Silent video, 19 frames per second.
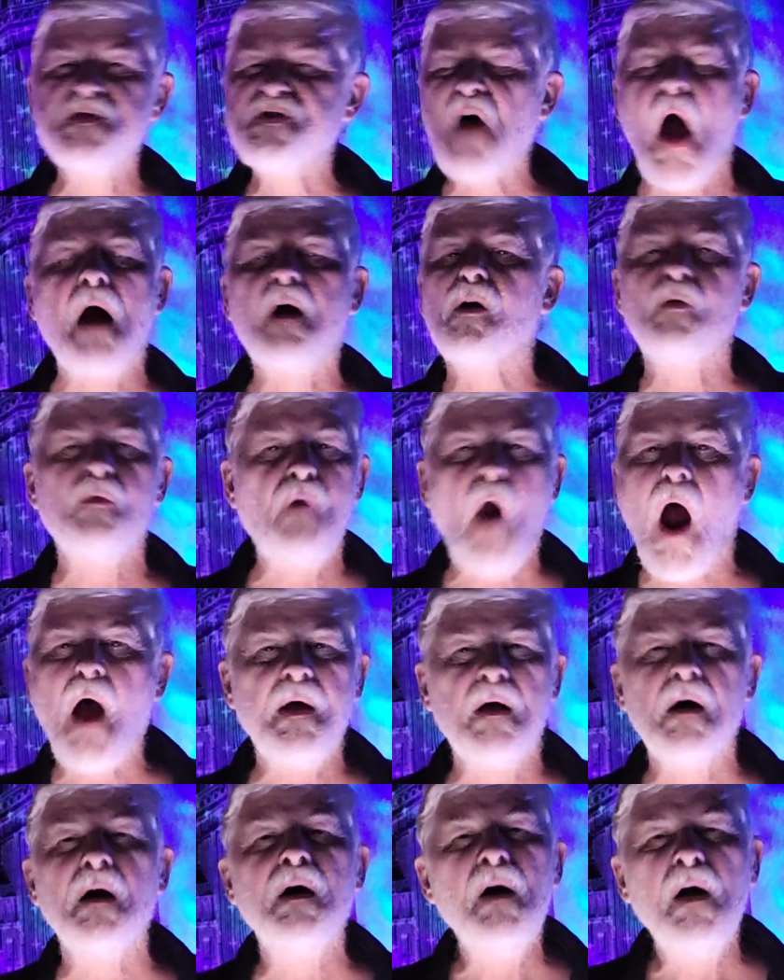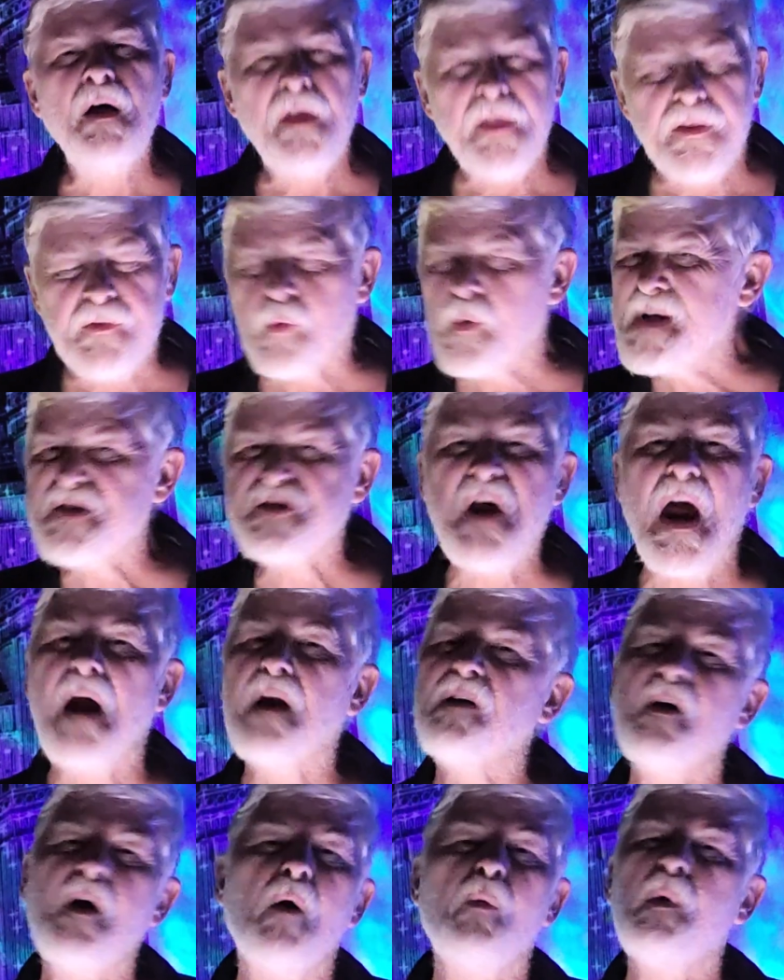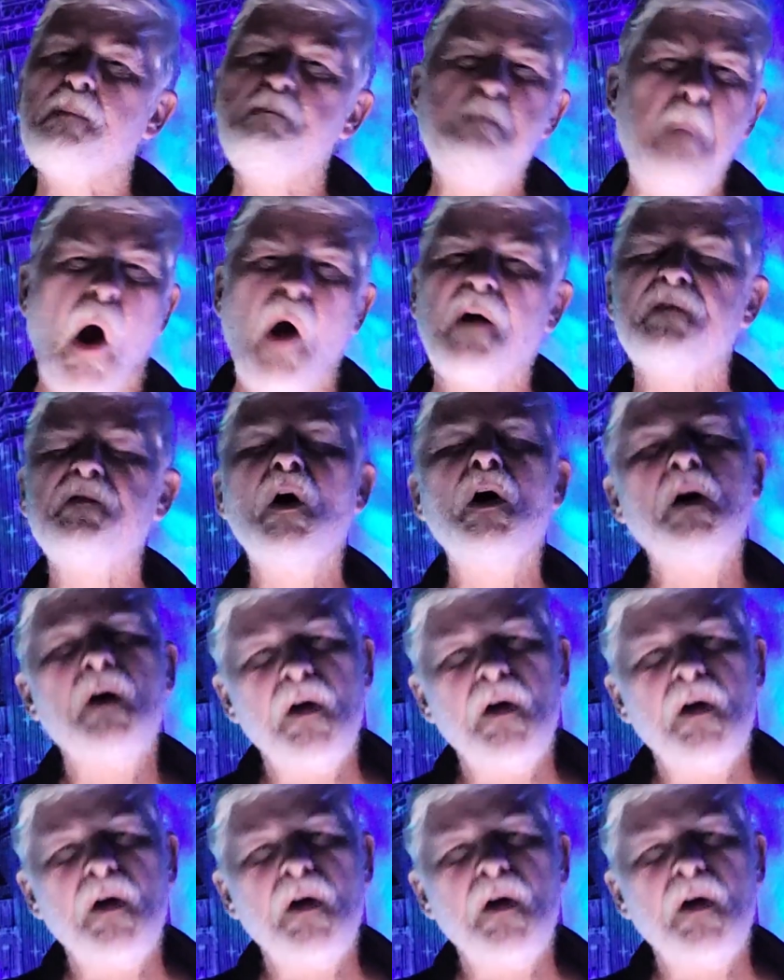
Zechariah 3, standing there with Barth,